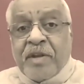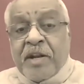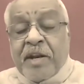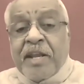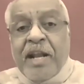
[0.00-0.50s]

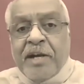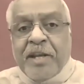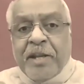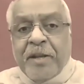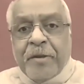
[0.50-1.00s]
But in
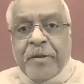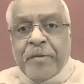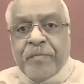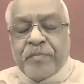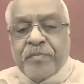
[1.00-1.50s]
reality,
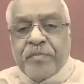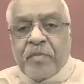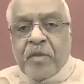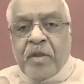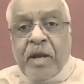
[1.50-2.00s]

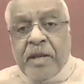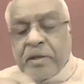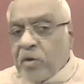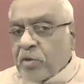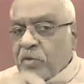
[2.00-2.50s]

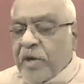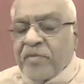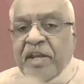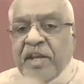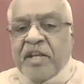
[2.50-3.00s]
I talked to
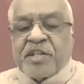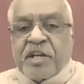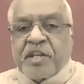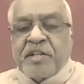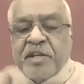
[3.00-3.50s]
one of the ENT
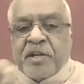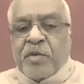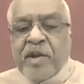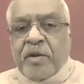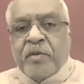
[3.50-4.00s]
surgeons in
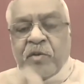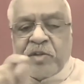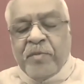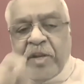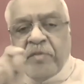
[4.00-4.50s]
Trivandrum, who
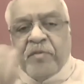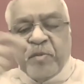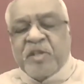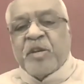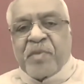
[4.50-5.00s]
is a very,
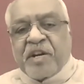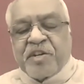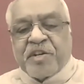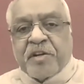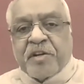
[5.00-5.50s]
very busy
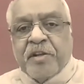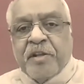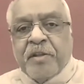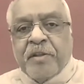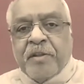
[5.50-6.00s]
practitioner.
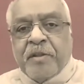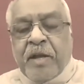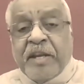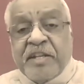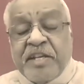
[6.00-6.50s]

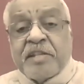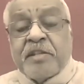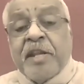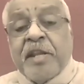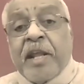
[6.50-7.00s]
And he
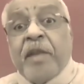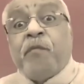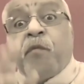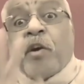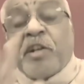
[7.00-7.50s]
sees
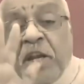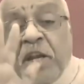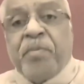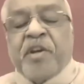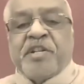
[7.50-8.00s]
nearly
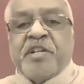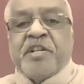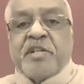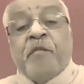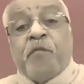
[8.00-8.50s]
40
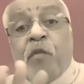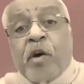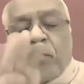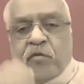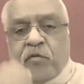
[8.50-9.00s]
patients in
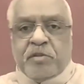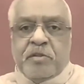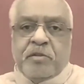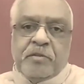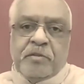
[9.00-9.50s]
4 hours.
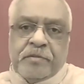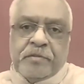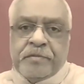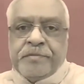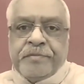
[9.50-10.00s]

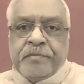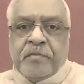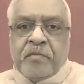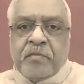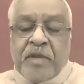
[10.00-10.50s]

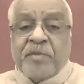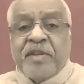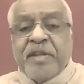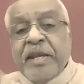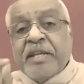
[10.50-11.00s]
That
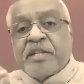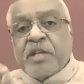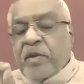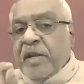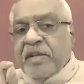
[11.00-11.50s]
means
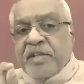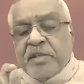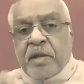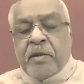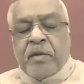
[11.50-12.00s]
each hour he
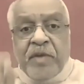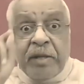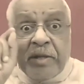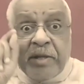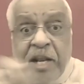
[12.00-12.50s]
sees
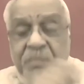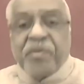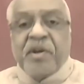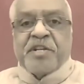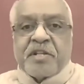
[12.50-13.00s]
roughly
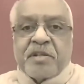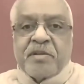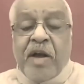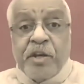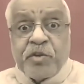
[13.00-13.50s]
10 patients.
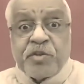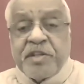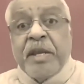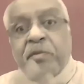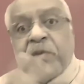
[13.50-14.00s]
I used
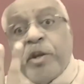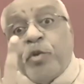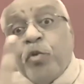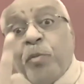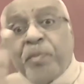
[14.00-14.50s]
to see
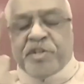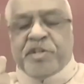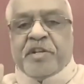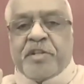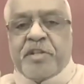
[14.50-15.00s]
only 2
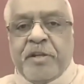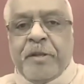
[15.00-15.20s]
patients.